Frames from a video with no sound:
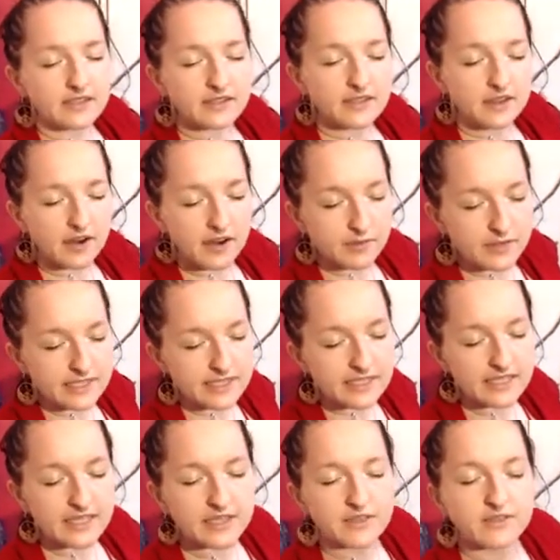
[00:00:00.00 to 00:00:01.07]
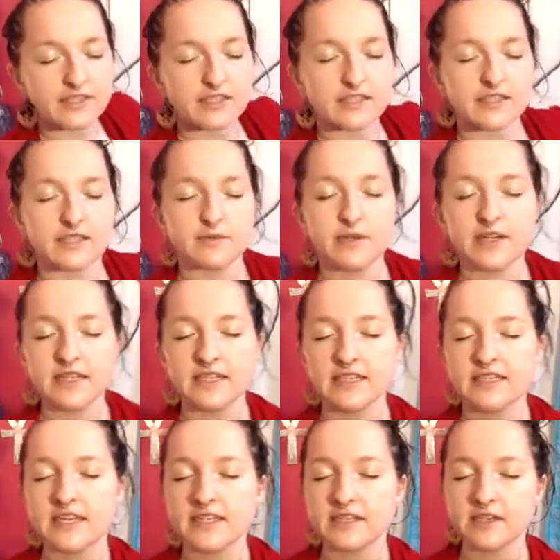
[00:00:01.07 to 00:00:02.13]
or I receive this experience.
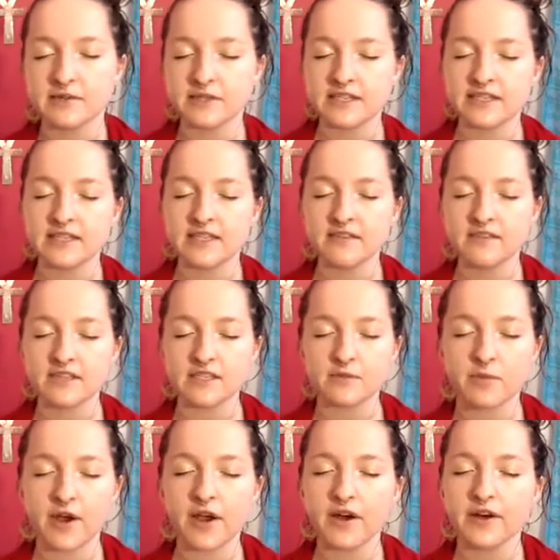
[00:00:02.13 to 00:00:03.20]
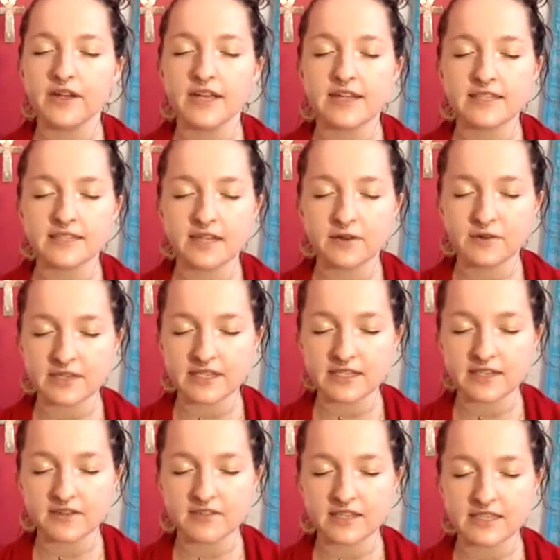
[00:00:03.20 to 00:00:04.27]
Yes, I receive this prayer. Yes, I
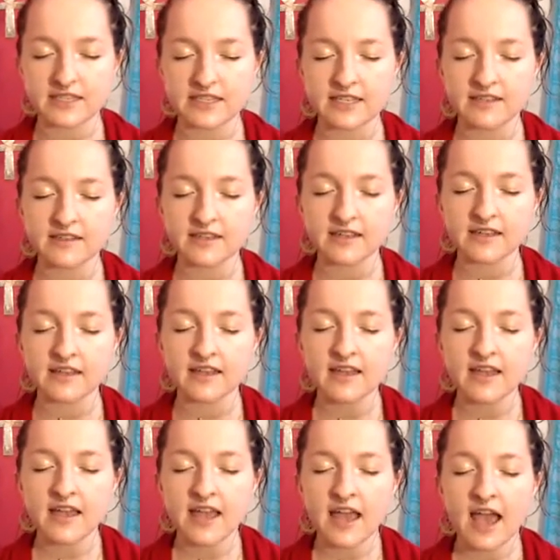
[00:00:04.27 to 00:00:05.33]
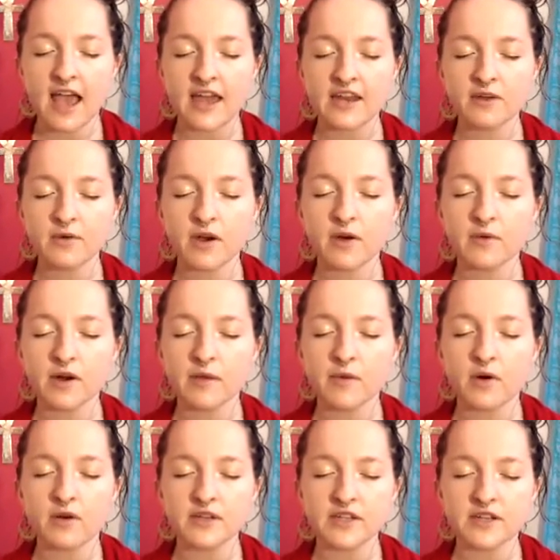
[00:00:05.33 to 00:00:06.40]
receive this healing. Anywhere where I'm
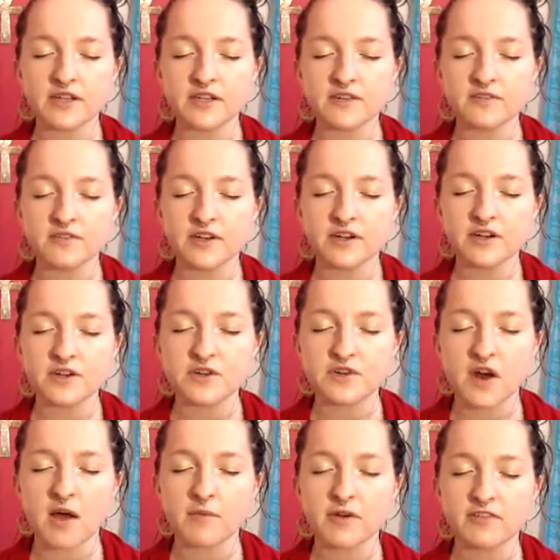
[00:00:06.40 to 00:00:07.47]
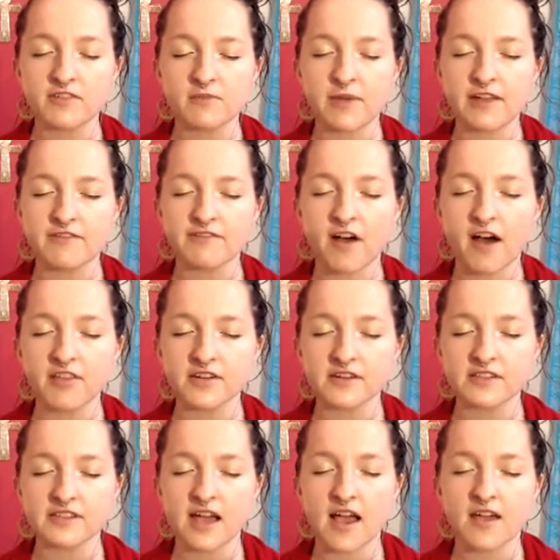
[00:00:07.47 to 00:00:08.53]
holding onto fear and trauma from my father's
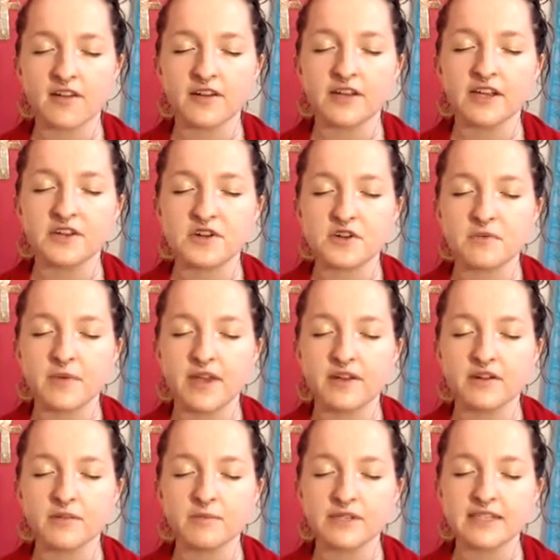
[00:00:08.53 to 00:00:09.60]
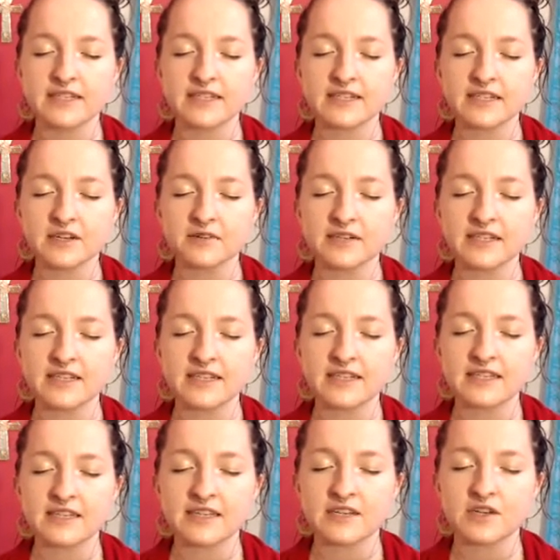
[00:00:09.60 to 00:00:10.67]
side, Archangel Michael, please clear, release,
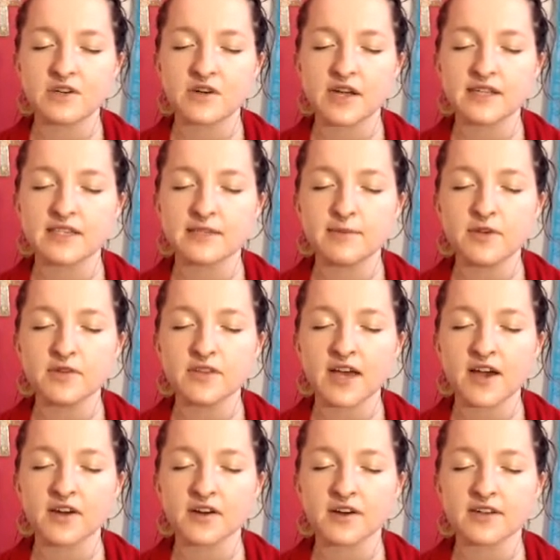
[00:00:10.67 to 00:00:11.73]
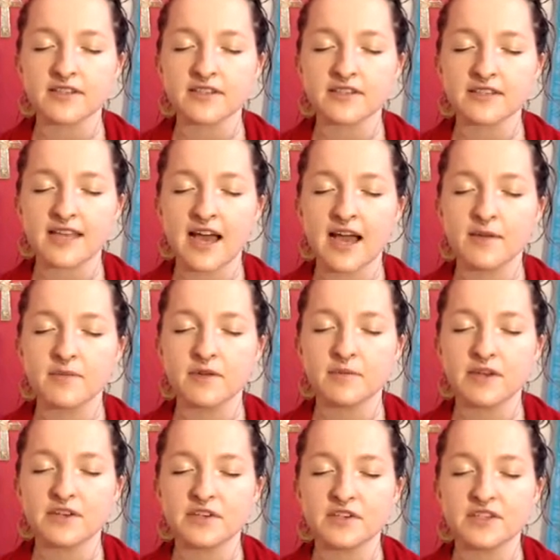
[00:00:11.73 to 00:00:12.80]
delete, and transmute that across all time,
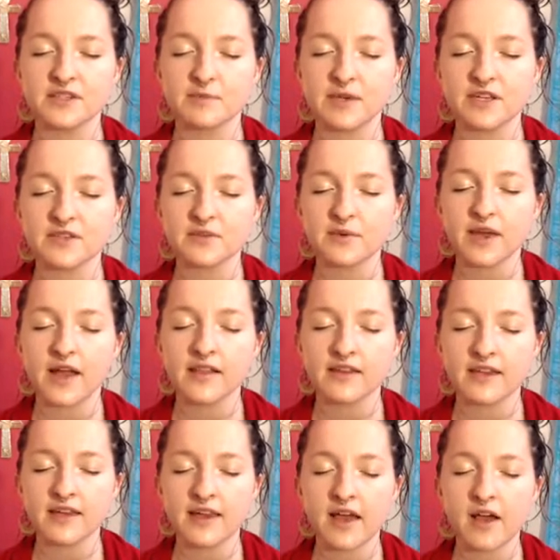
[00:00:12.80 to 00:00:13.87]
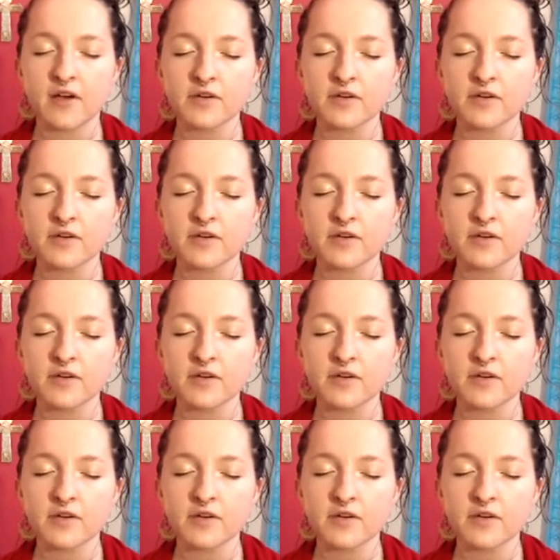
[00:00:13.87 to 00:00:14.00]
dimension, space, reality now.